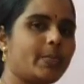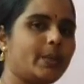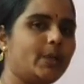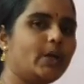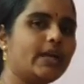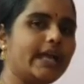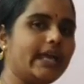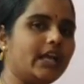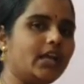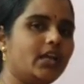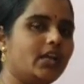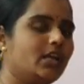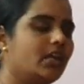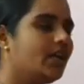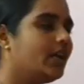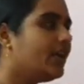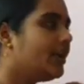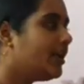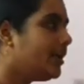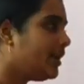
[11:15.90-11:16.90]
Okay.
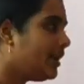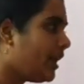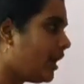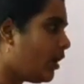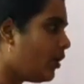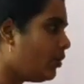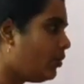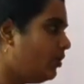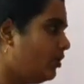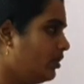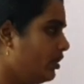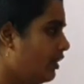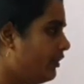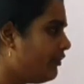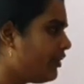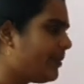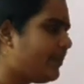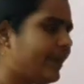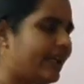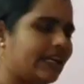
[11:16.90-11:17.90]
Now
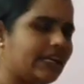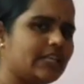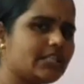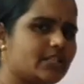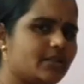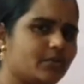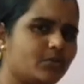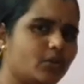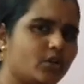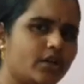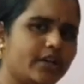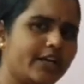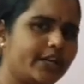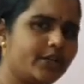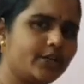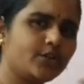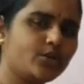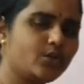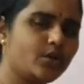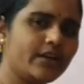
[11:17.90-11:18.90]
for magnesium
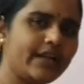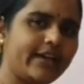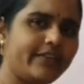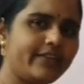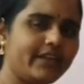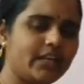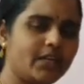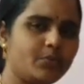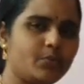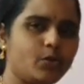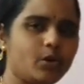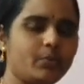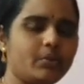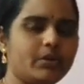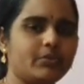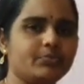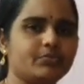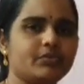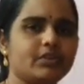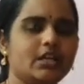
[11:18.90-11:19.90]
chloride you don't have any
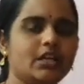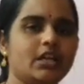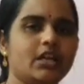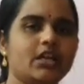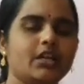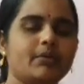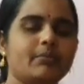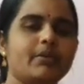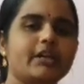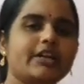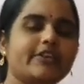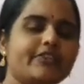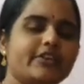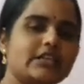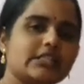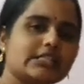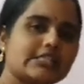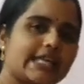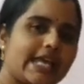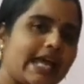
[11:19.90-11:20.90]
problem. But if
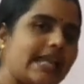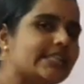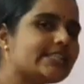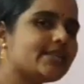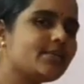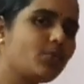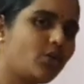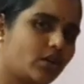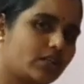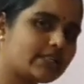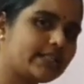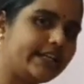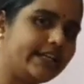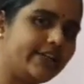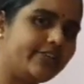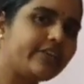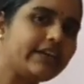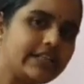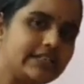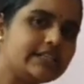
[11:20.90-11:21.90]
it is calcium
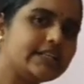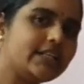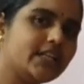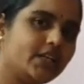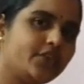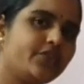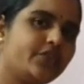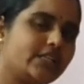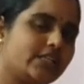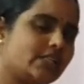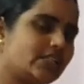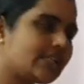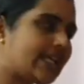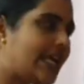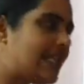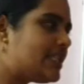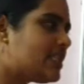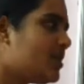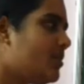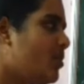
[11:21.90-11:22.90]
oxide, consider if it is
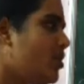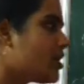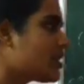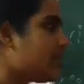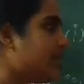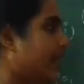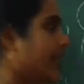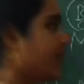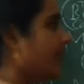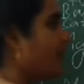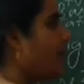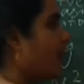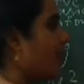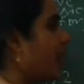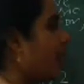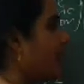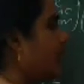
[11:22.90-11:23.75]
calcium oxide.